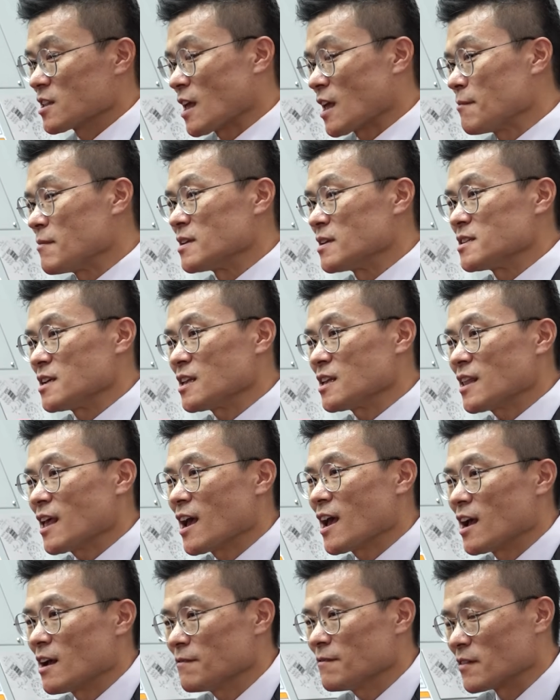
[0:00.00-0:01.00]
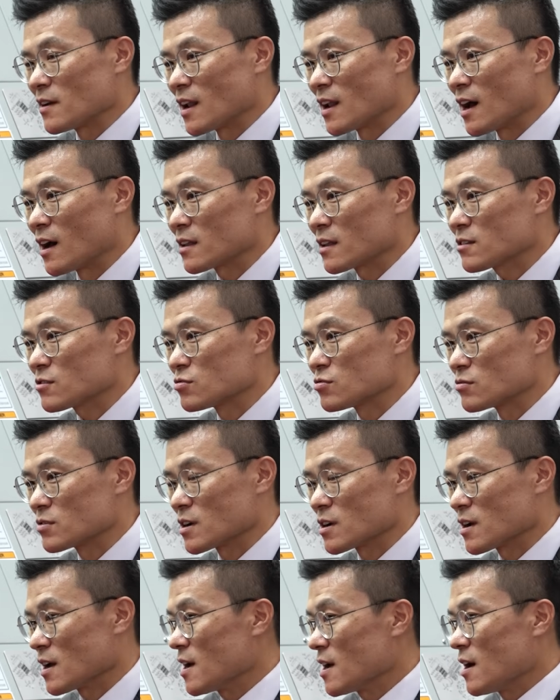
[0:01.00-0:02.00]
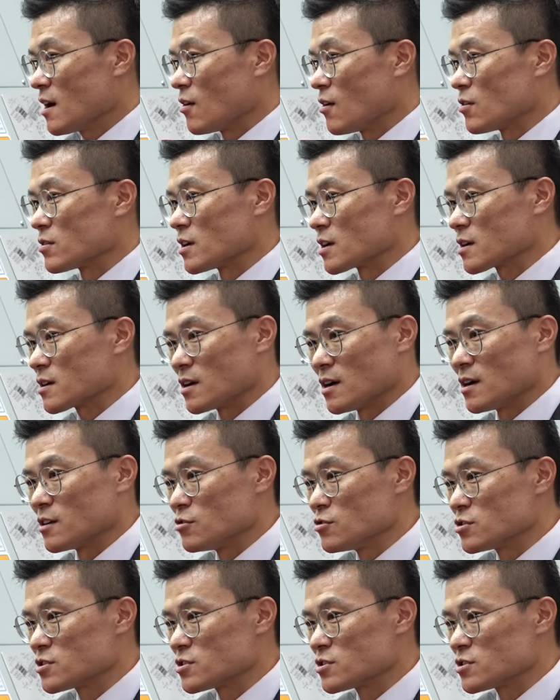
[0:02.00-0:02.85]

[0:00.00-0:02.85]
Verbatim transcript: That means it have a lot to all the uh,